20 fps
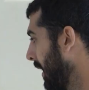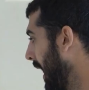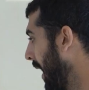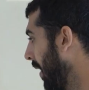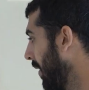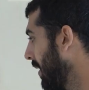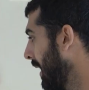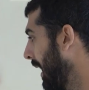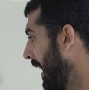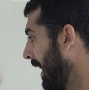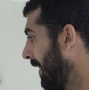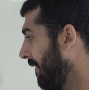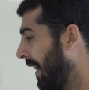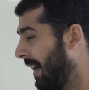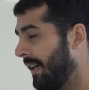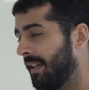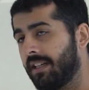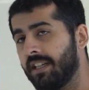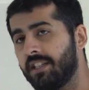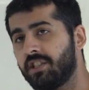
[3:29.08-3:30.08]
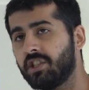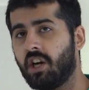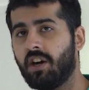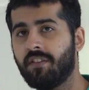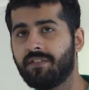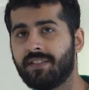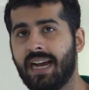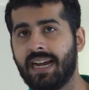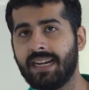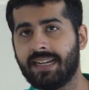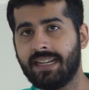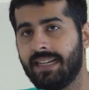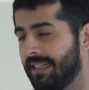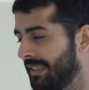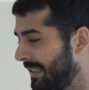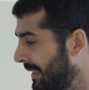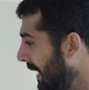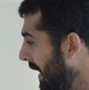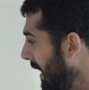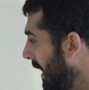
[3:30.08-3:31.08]
Now the advantage of that
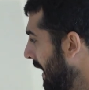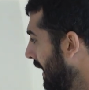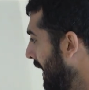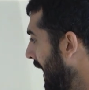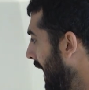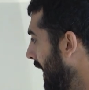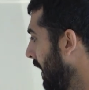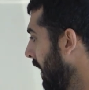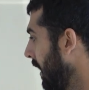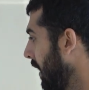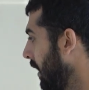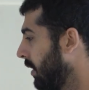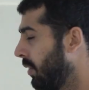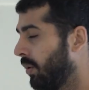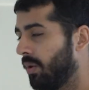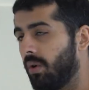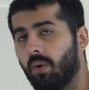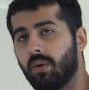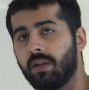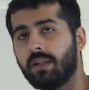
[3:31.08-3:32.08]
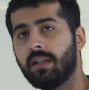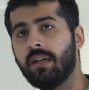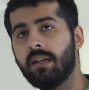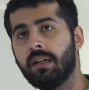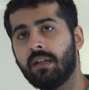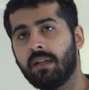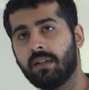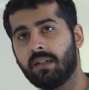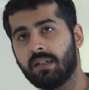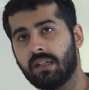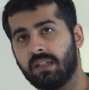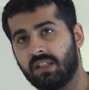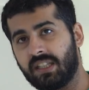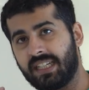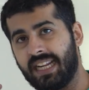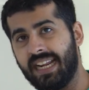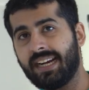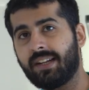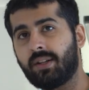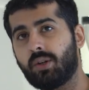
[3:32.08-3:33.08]
is that you don't
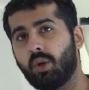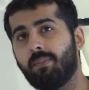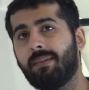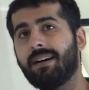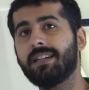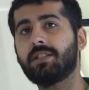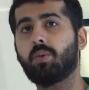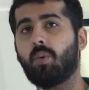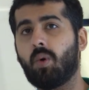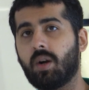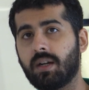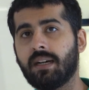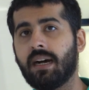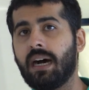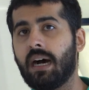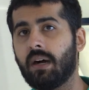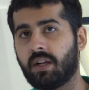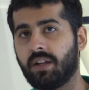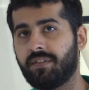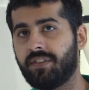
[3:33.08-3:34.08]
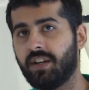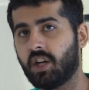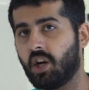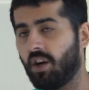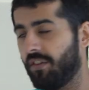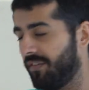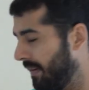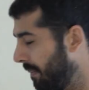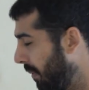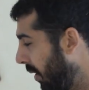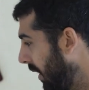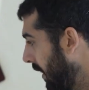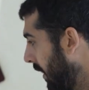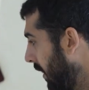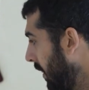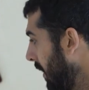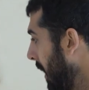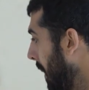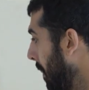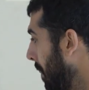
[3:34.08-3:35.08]
take too much water out of your coffee
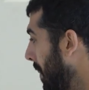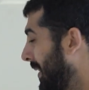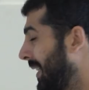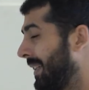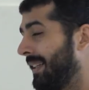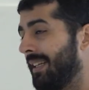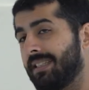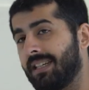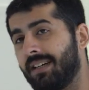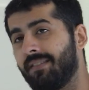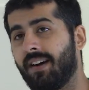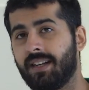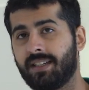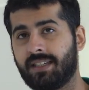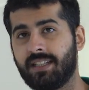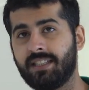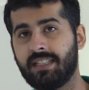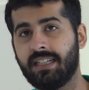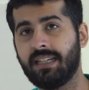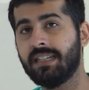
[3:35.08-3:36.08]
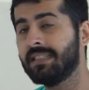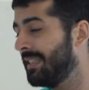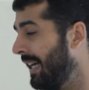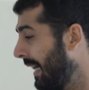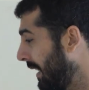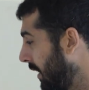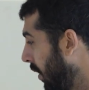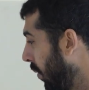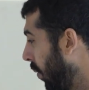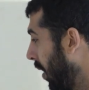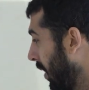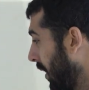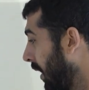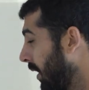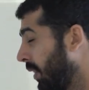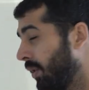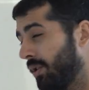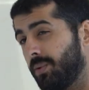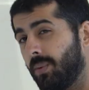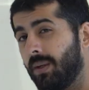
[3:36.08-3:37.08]
boiler, but the disadvantage is that your water
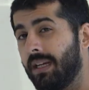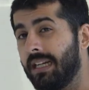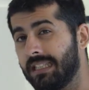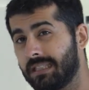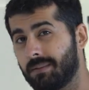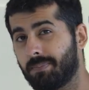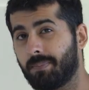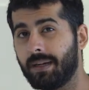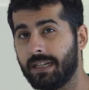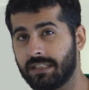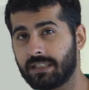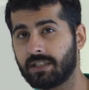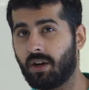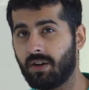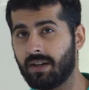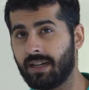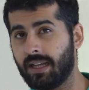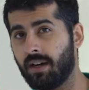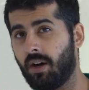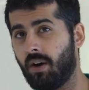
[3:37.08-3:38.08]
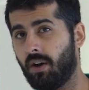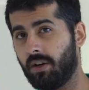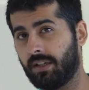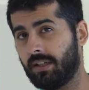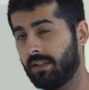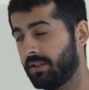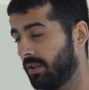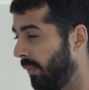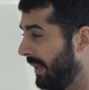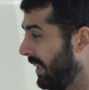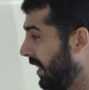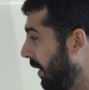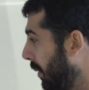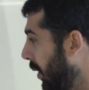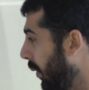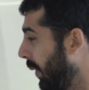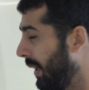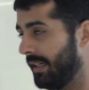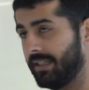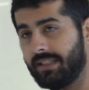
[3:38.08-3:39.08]
usually is pretty scalding hot. So when you're
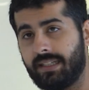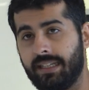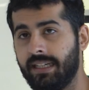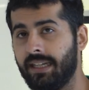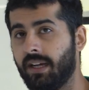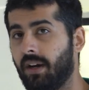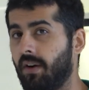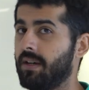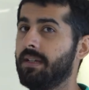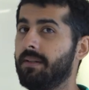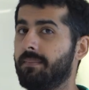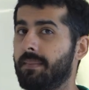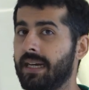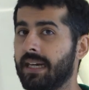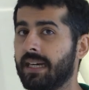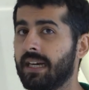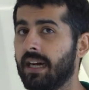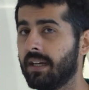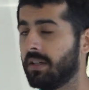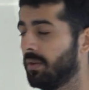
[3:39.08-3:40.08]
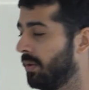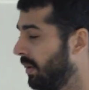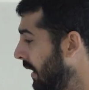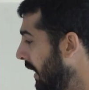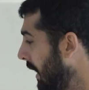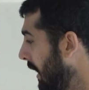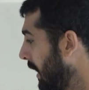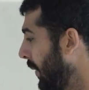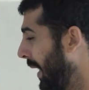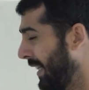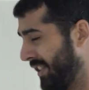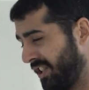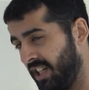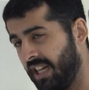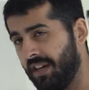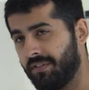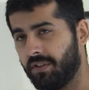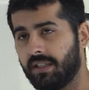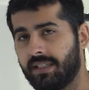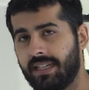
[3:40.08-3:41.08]
brewing tea or an Americano, you
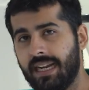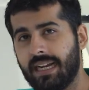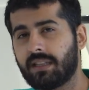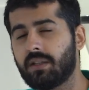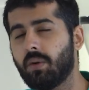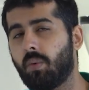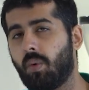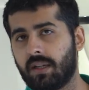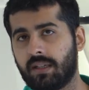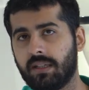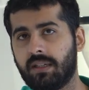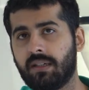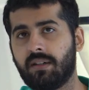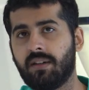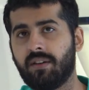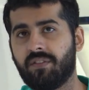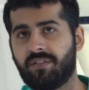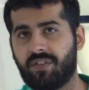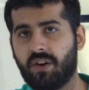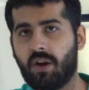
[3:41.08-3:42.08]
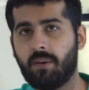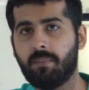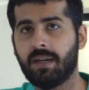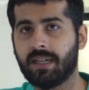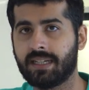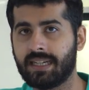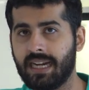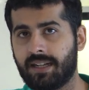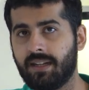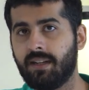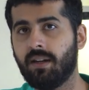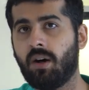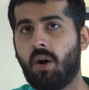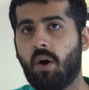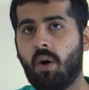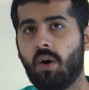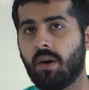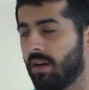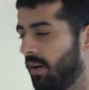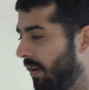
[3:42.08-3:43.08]
actually have to take the water from a kettle
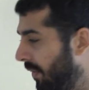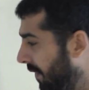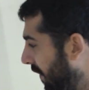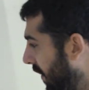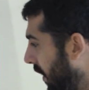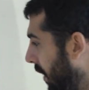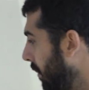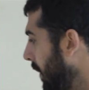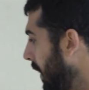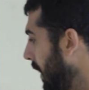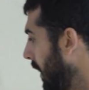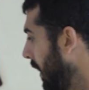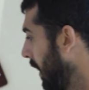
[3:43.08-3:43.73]
or from